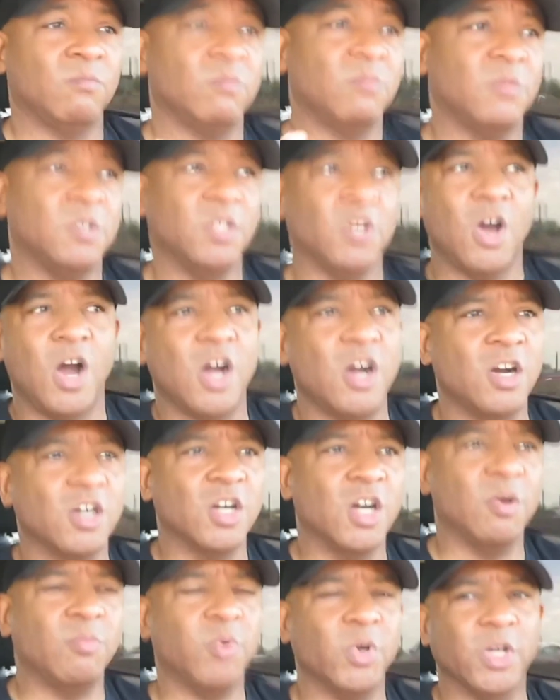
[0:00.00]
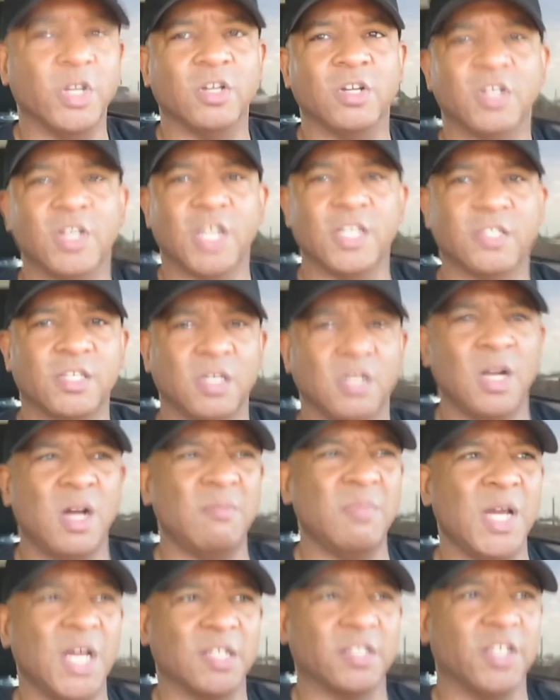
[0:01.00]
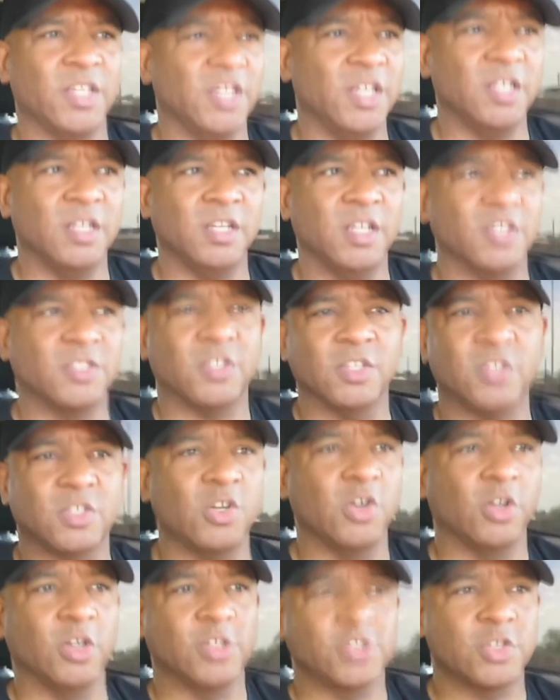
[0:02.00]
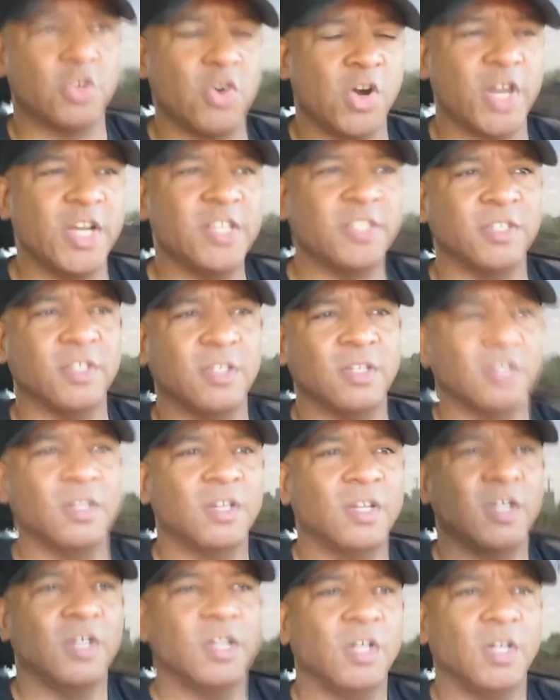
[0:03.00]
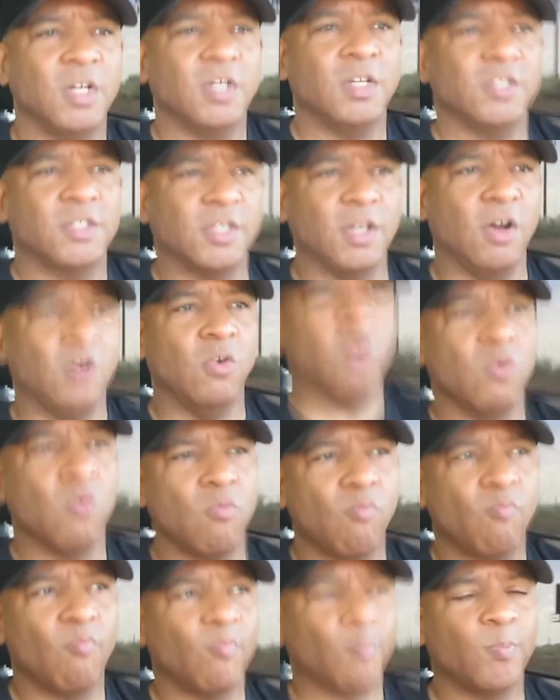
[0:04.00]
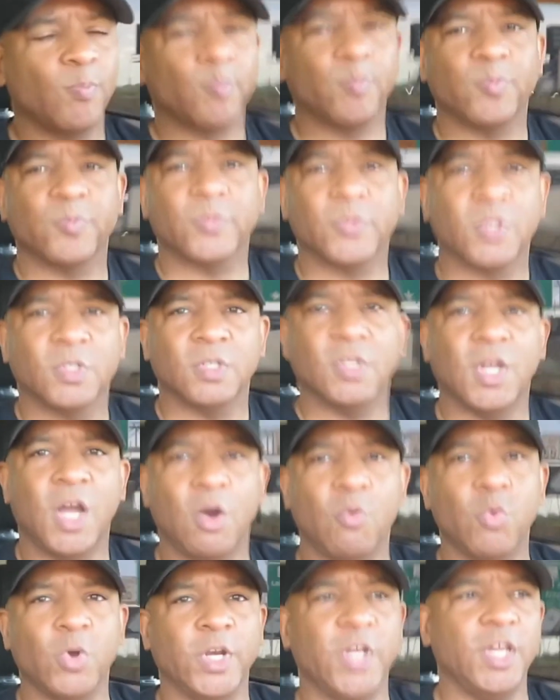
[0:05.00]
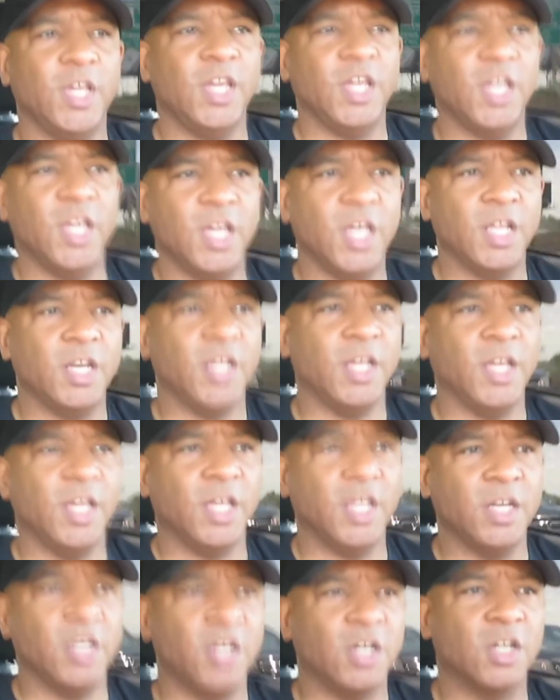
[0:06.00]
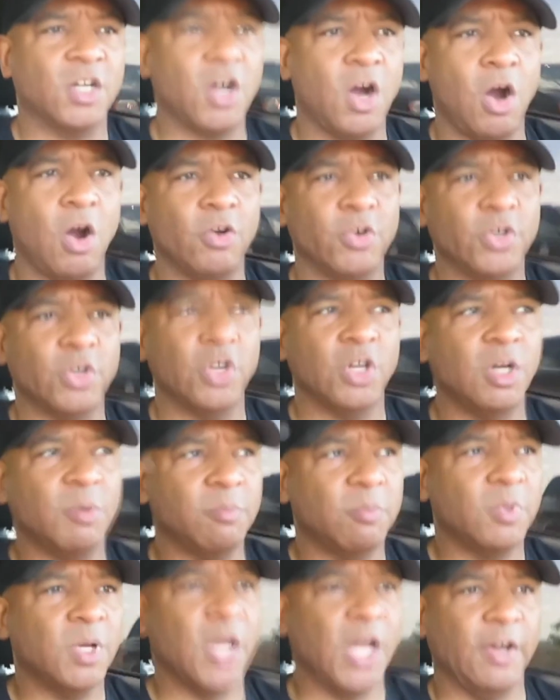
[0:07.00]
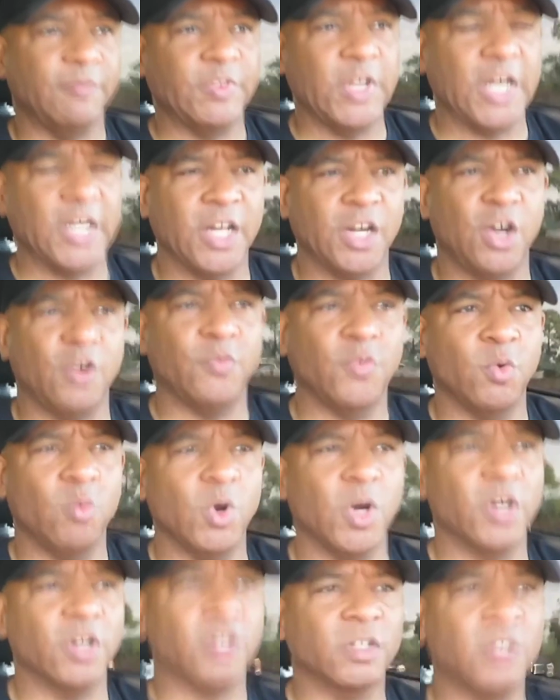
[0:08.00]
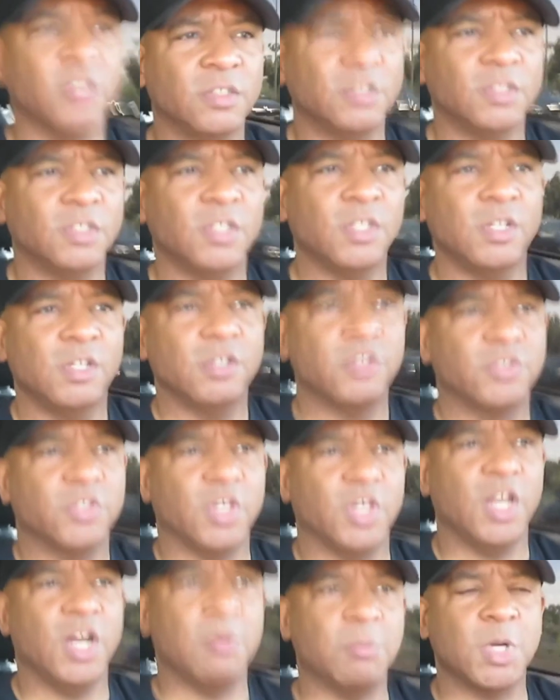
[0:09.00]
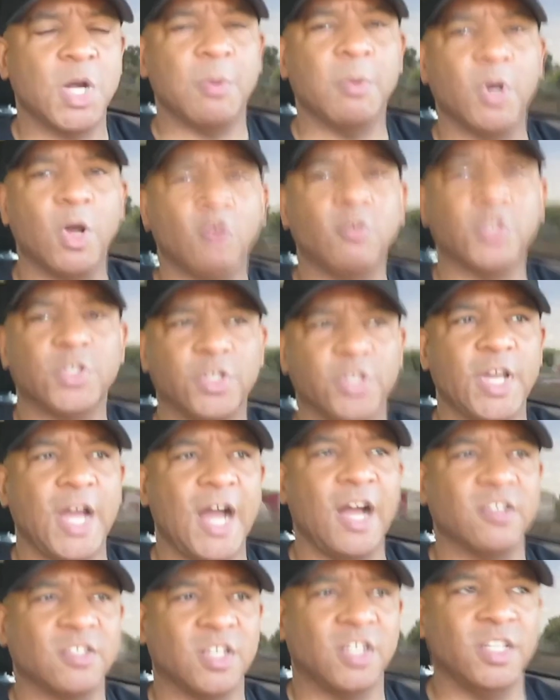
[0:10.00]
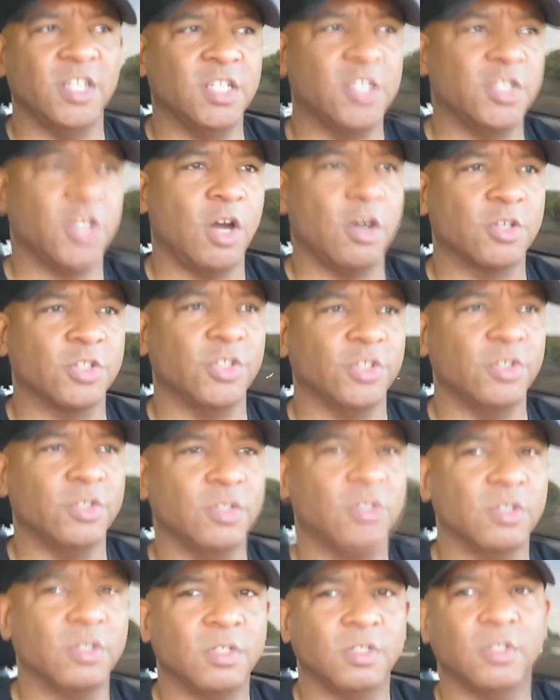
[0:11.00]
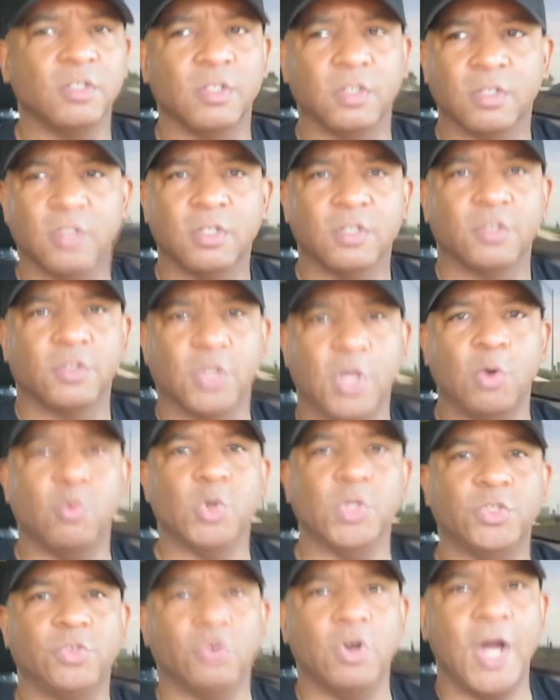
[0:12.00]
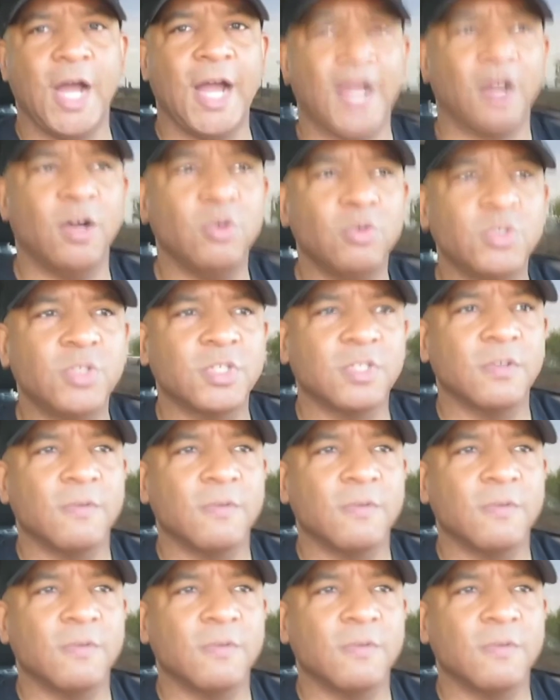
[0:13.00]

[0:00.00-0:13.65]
you know, I hung up with her and I said, I'm at the end of this girl is crazy. So I went ahead and called her up after I got off of work. Said, I'm coming over to your house, I need to talk to you. So I went to her house.